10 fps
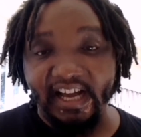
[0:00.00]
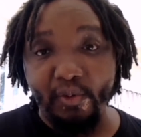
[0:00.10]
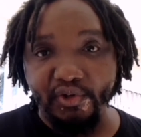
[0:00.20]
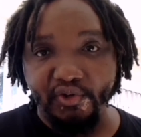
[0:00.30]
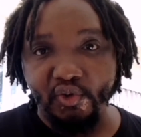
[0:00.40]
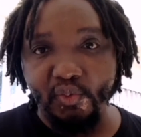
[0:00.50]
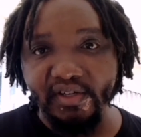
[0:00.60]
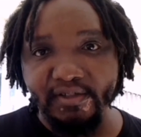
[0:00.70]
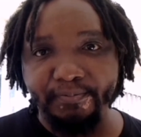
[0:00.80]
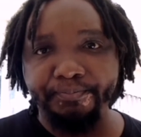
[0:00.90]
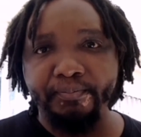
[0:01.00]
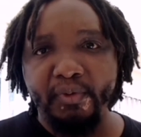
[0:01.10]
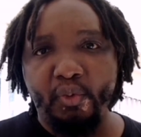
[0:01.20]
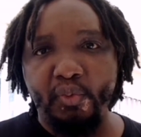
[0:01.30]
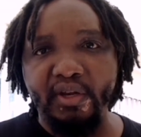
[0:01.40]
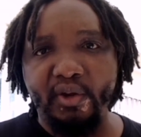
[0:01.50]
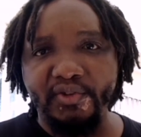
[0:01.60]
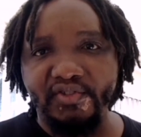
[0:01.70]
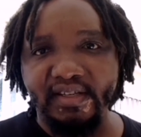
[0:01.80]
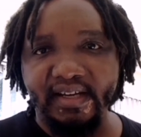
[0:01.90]
How we do it, we
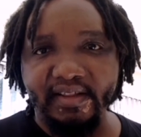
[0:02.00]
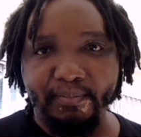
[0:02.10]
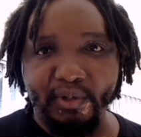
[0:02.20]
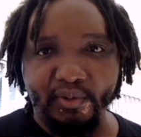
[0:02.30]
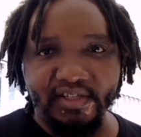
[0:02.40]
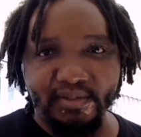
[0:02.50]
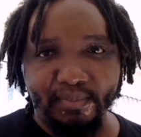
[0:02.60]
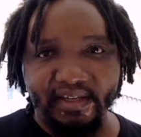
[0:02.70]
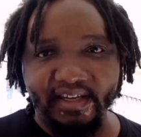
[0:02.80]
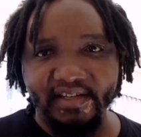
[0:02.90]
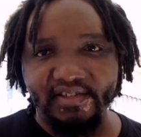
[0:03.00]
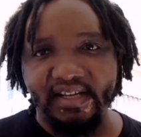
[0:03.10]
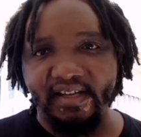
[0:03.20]
launched the BrownSense Market,